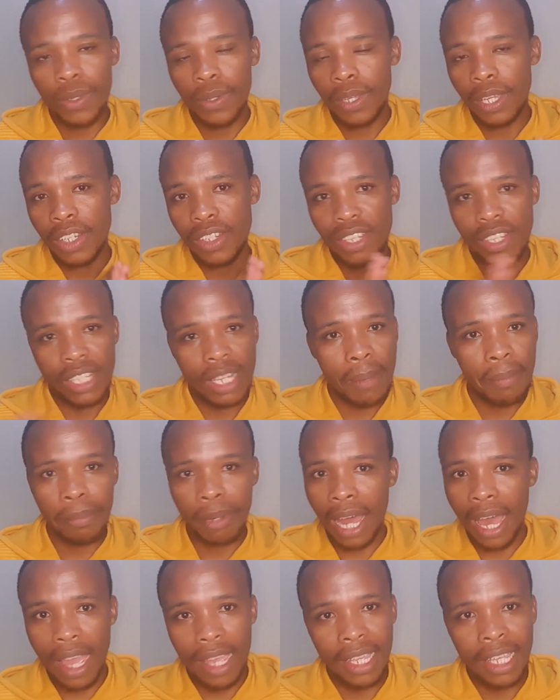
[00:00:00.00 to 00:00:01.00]
You can just
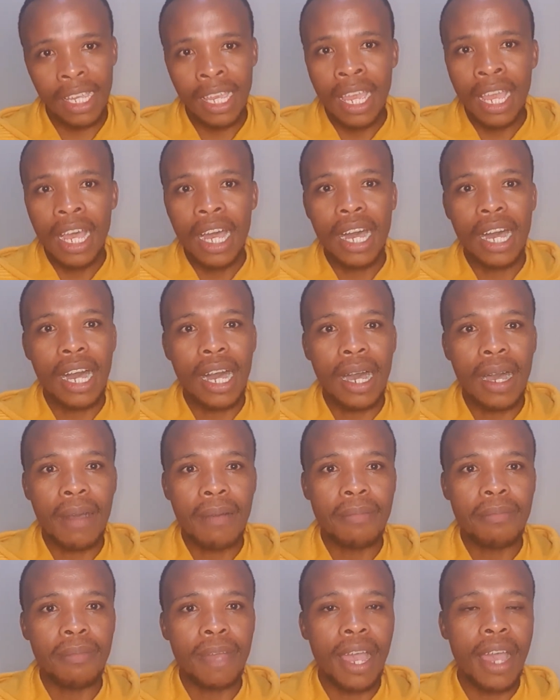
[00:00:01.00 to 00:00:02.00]
apply
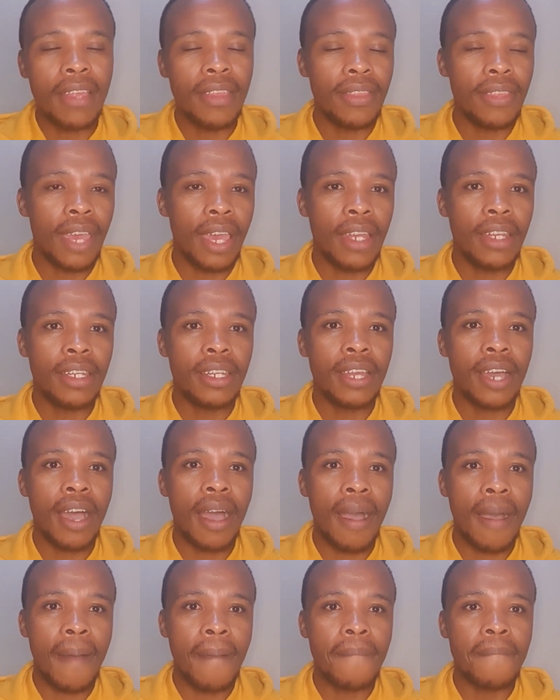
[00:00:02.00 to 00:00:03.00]
and then
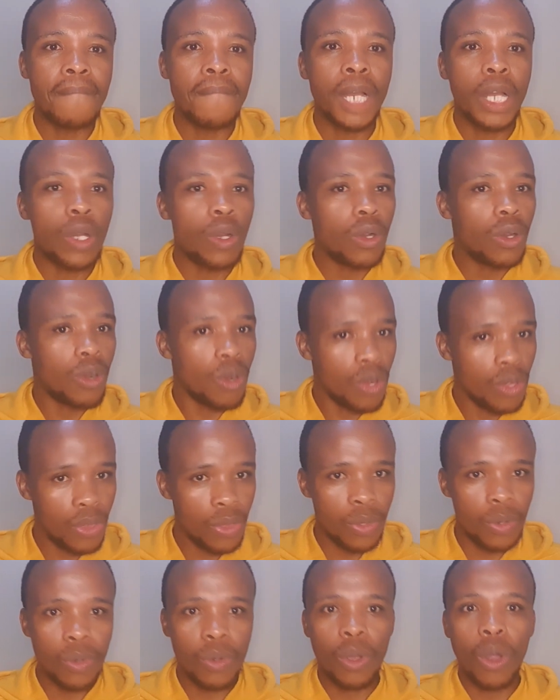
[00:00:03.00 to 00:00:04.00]
go
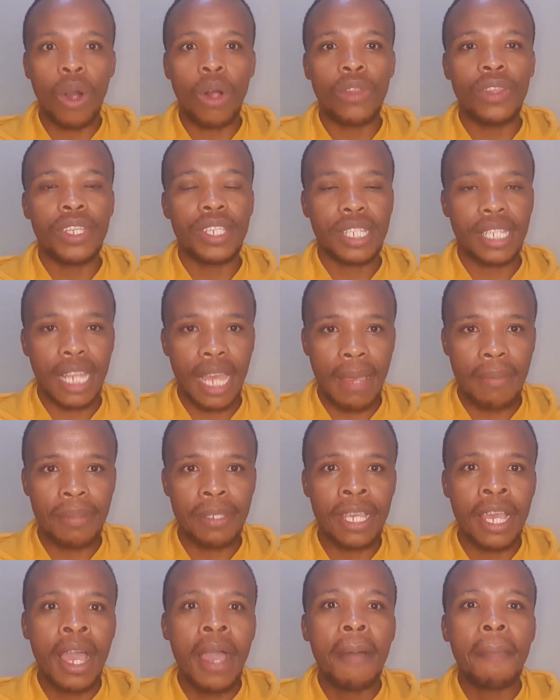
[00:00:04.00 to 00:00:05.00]
through all the
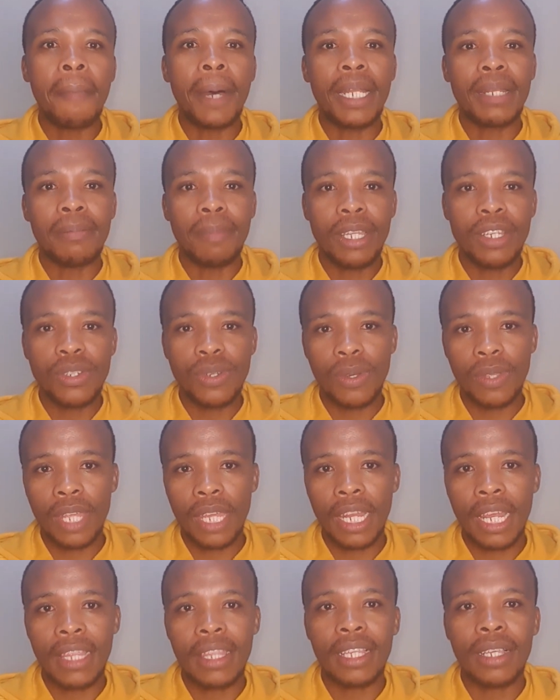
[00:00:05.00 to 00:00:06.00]
steps, but make sure
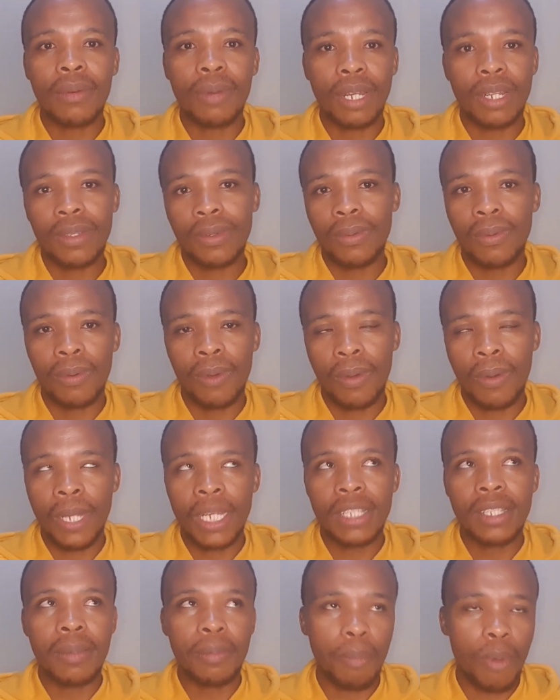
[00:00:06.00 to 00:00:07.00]
that, I think what
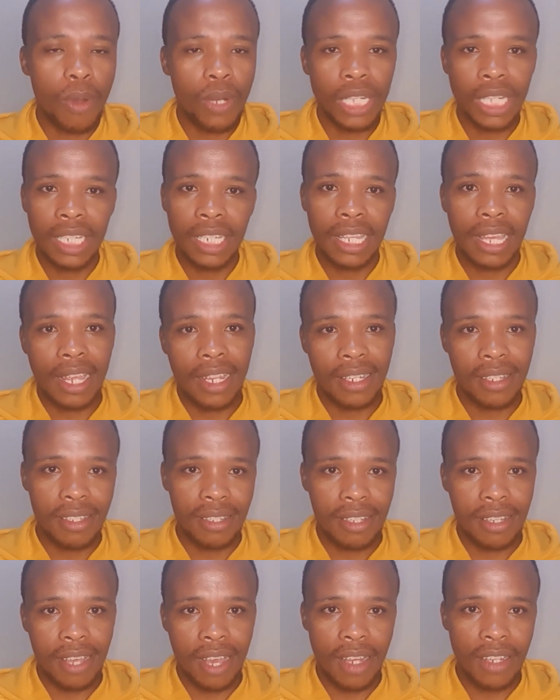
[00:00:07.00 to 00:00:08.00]
is important here
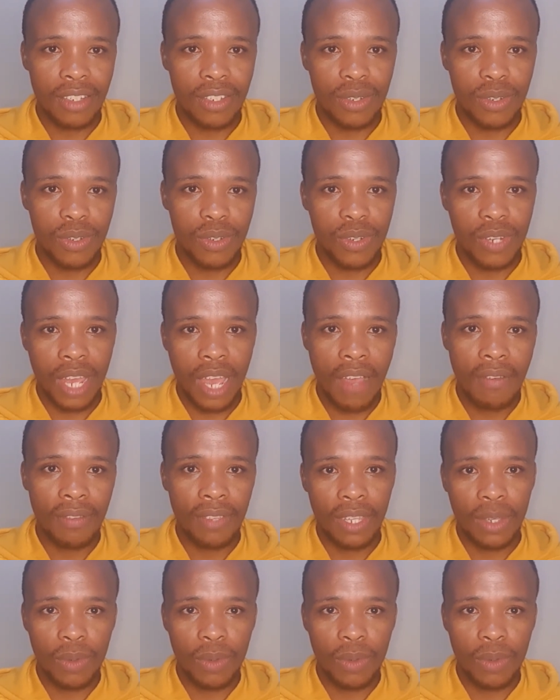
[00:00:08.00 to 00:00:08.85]
is that you should have the